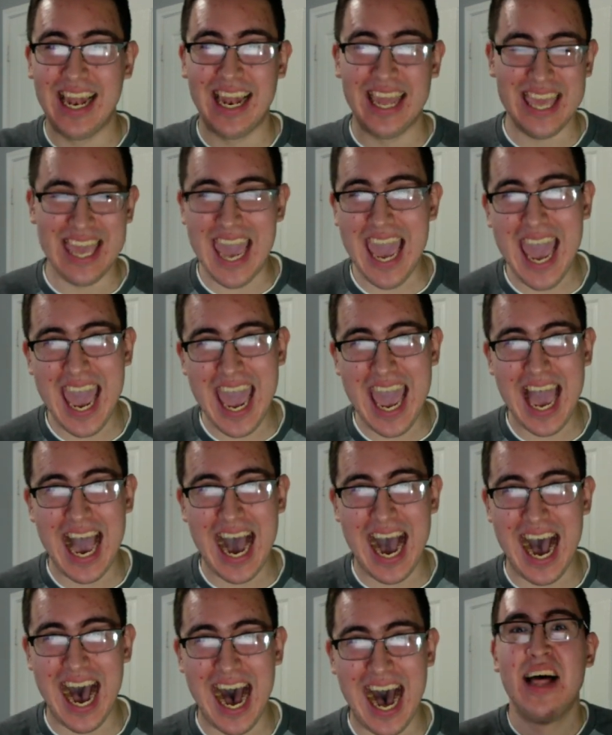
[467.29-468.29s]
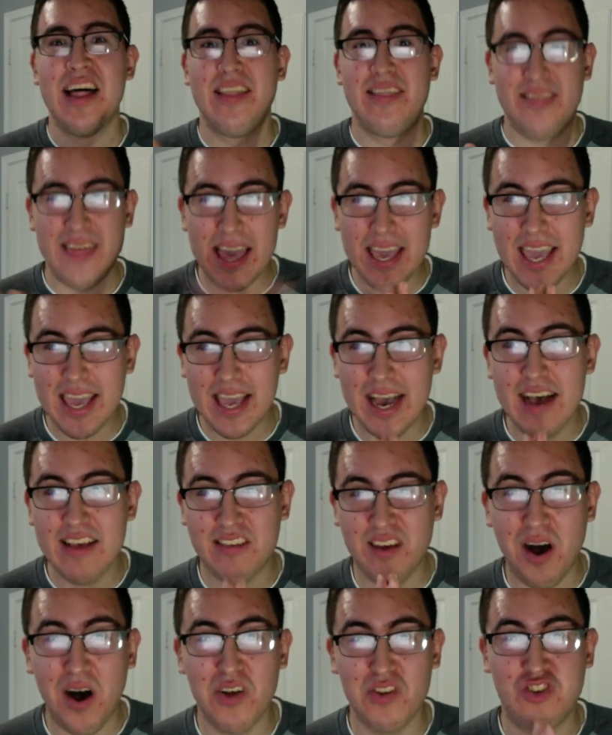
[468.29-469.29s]
Yeah! Thank you guys
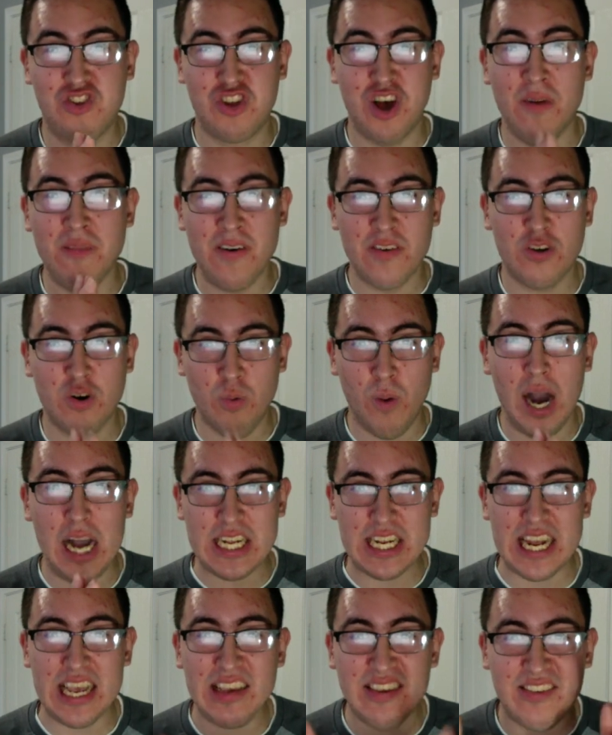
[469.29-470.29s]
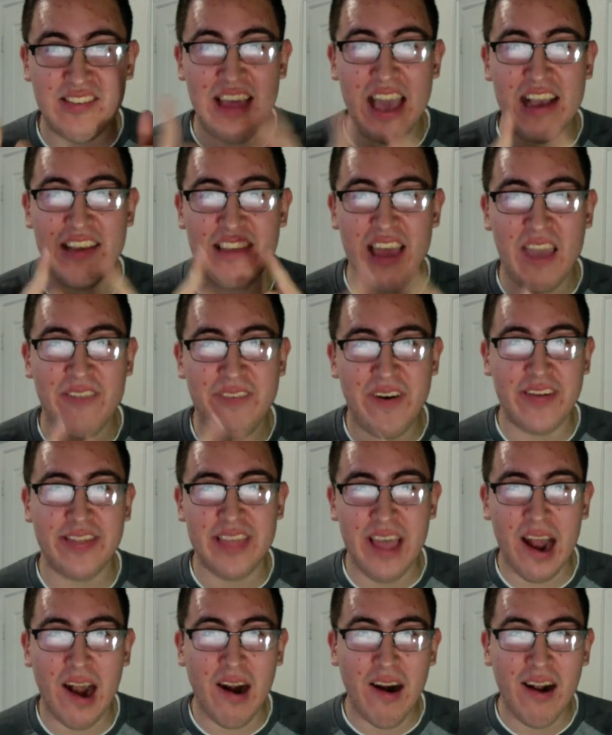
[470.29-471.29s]
all so much for watching, stay safe out
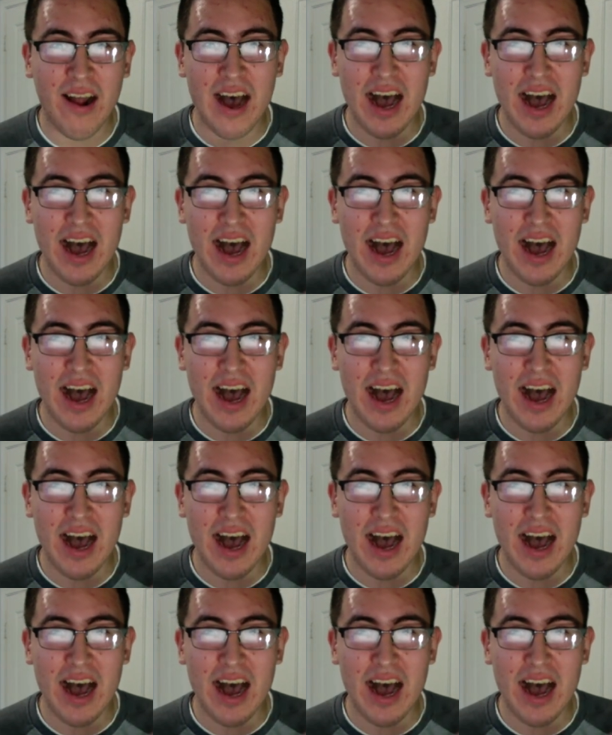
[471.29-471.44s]
there,